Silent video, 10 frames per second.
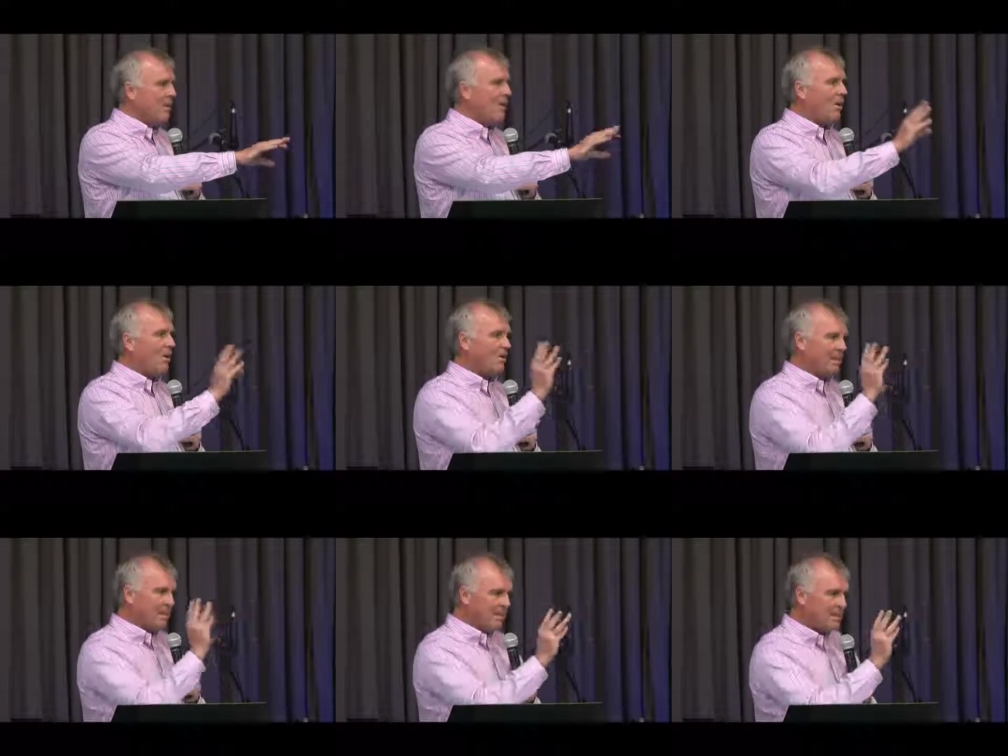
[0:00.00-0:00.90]
God
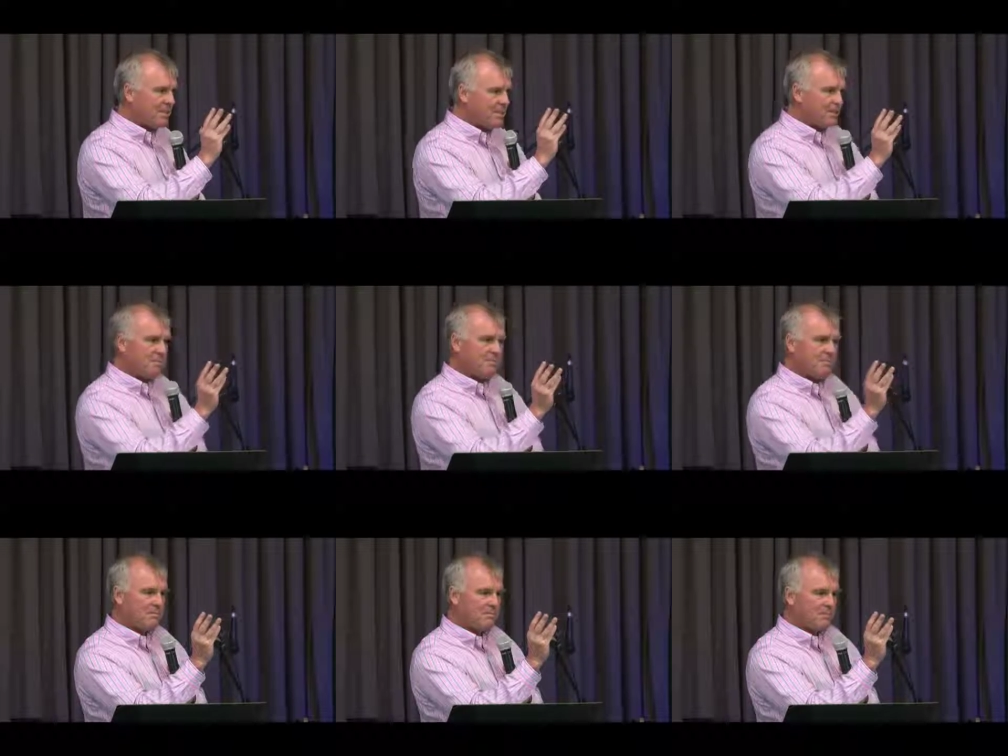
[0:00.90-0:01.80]
hears you,
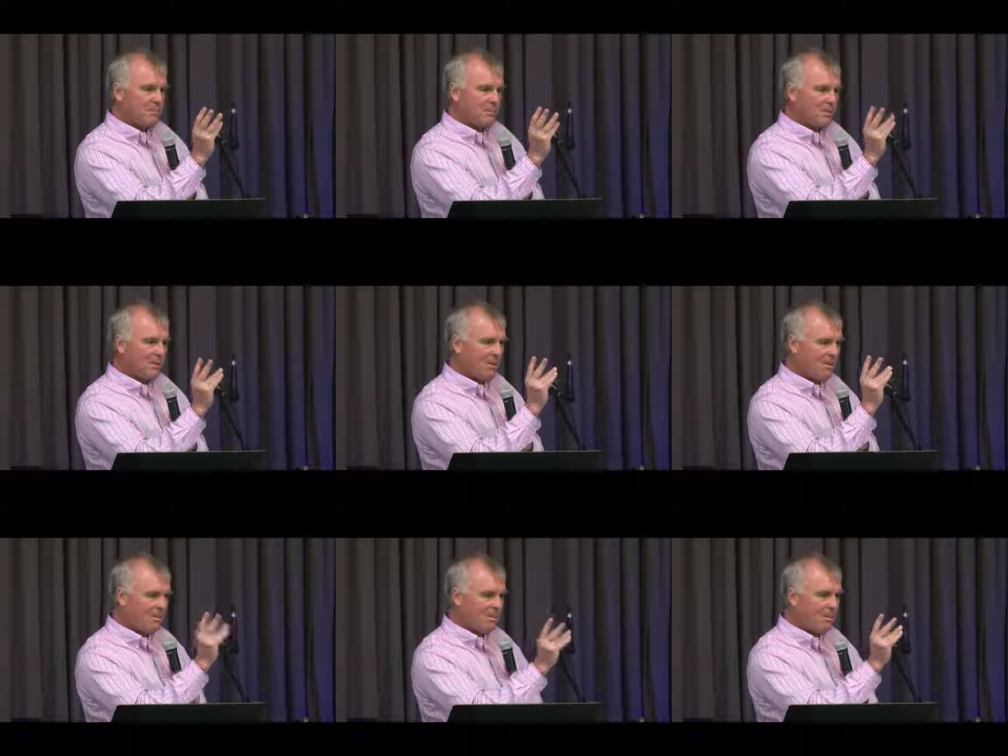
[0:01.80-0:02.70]

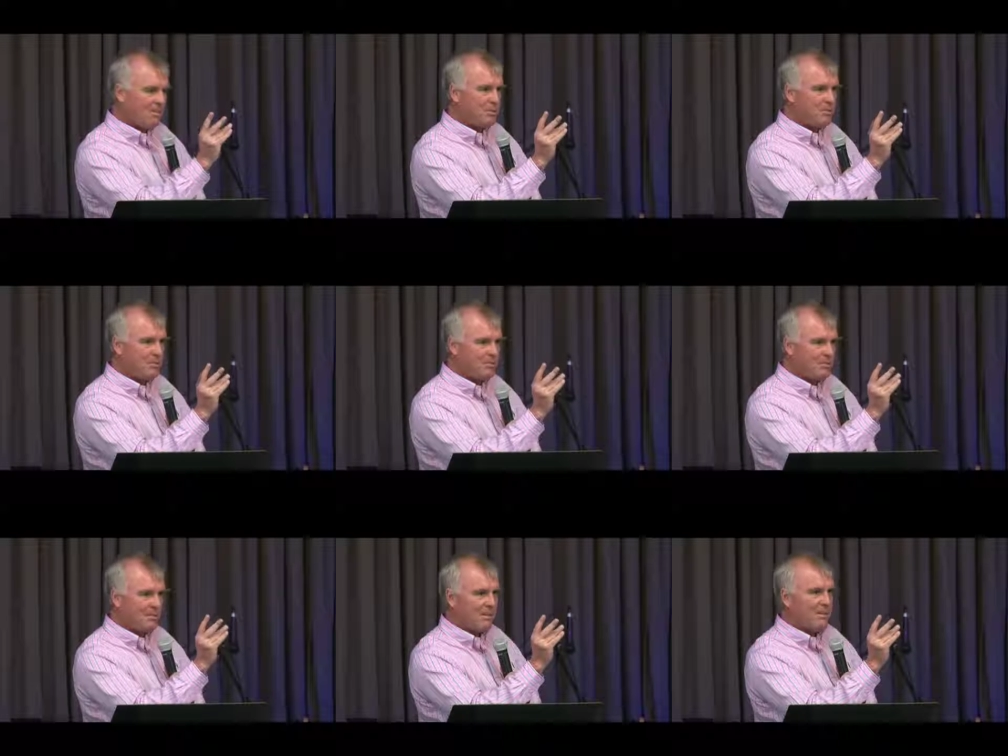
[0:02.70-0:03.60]
God sees you,
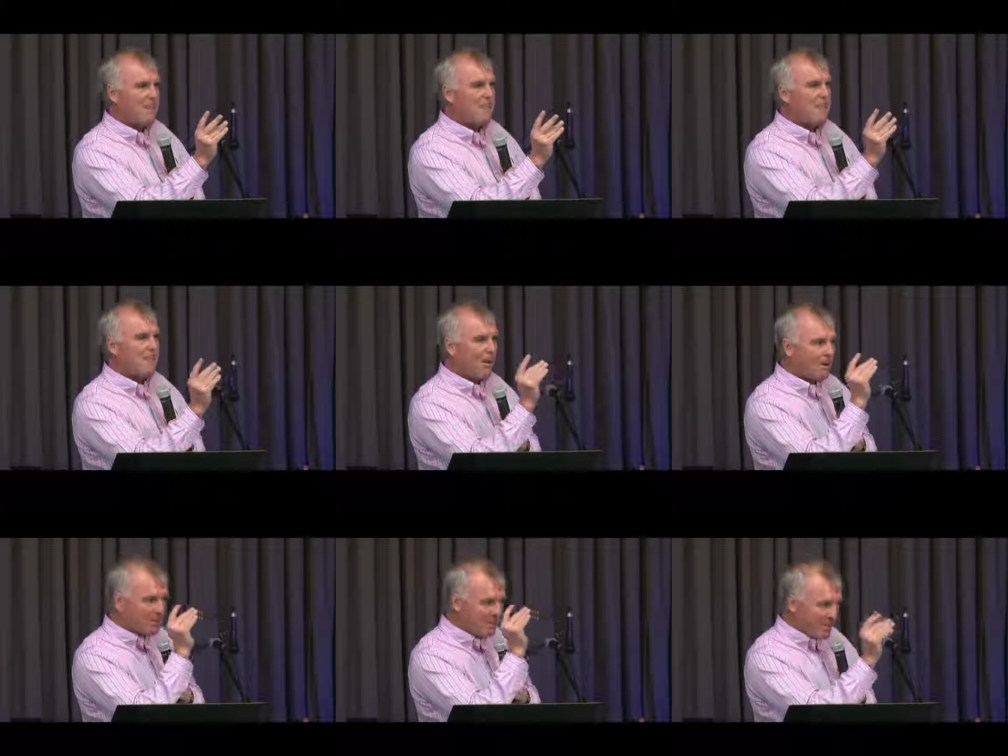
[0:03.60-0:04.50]

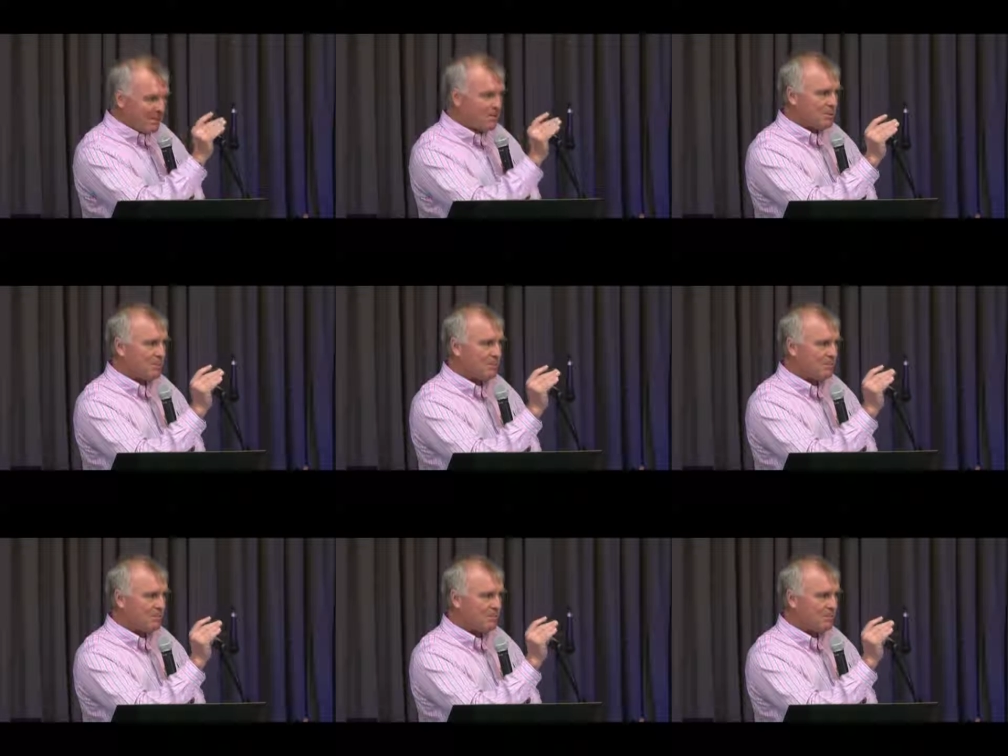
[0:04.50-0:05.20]
God smells you.